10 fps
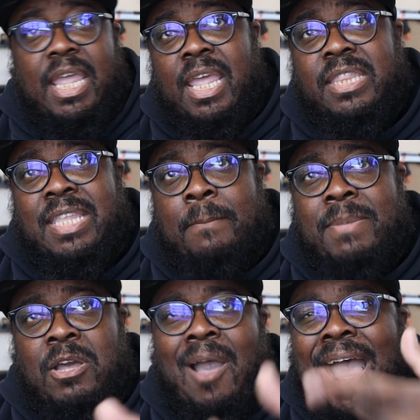hit that
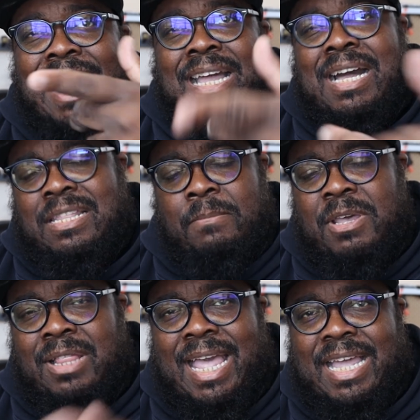bell icon. The
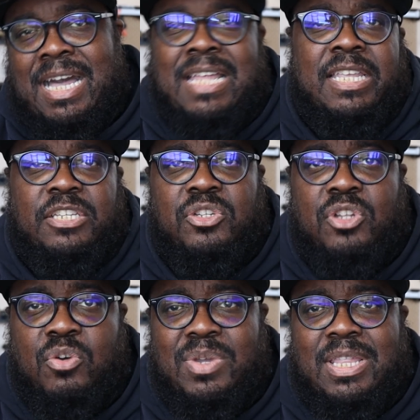bell icon lets you
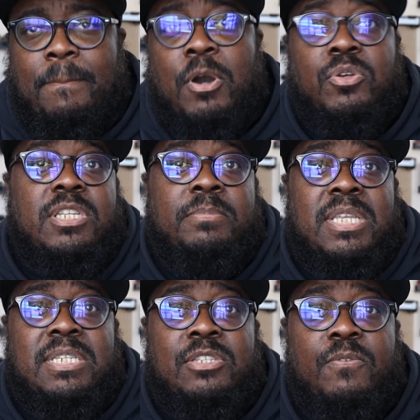know when I post up
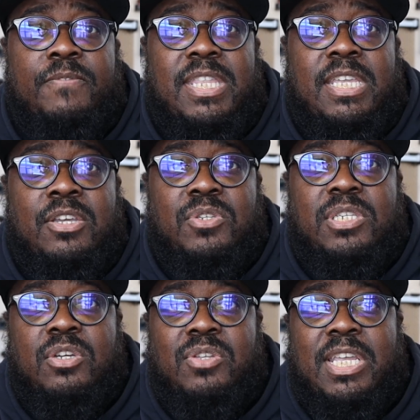these new videos
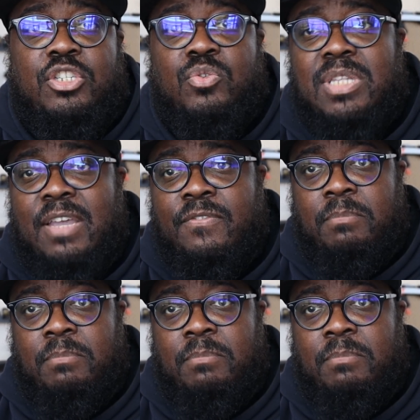so that you never